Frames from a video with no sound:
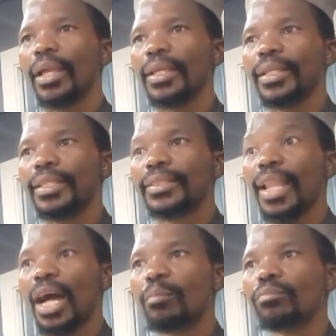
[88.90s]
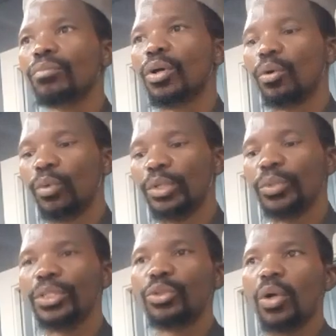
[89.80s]
In Islam, when
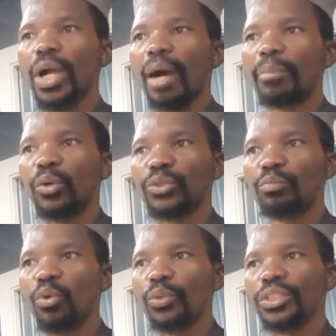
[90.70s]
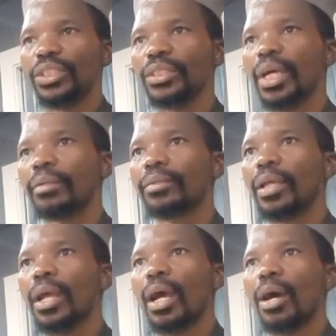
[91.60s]
we talk about mu'jiza,
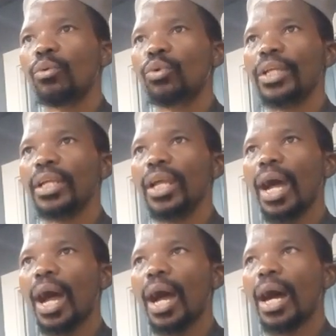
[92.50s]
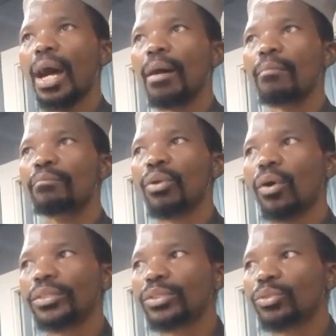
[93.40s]
we are
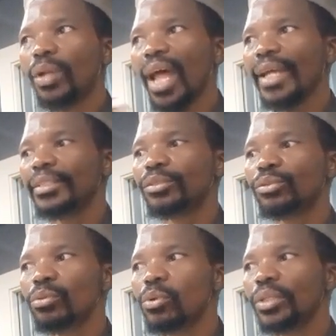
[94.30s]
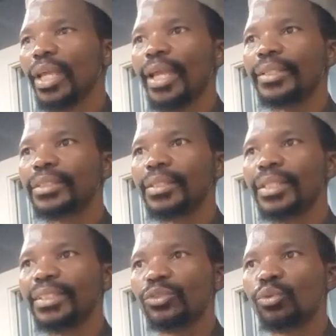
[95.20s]
brought to light to look at
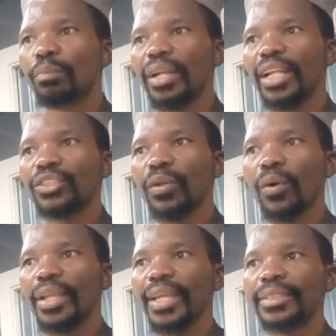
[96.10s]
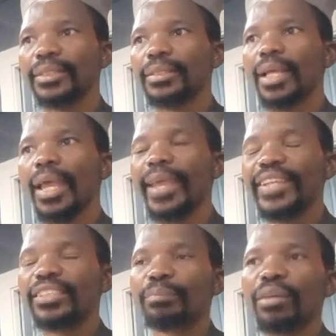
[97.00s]
these supernatural acts
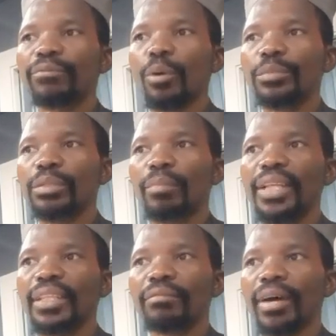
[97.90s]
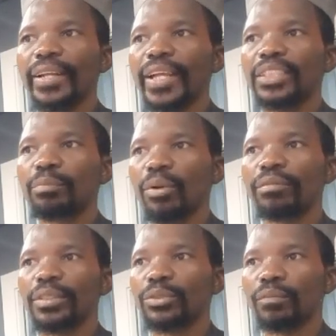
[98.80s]
as performed by the various
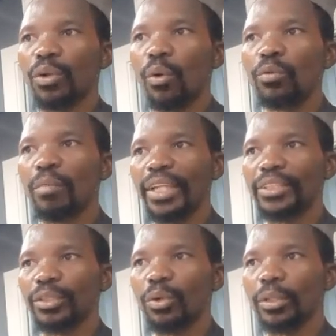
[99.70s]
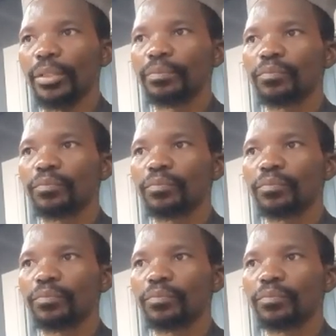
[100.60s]
prophets of the Almighty God.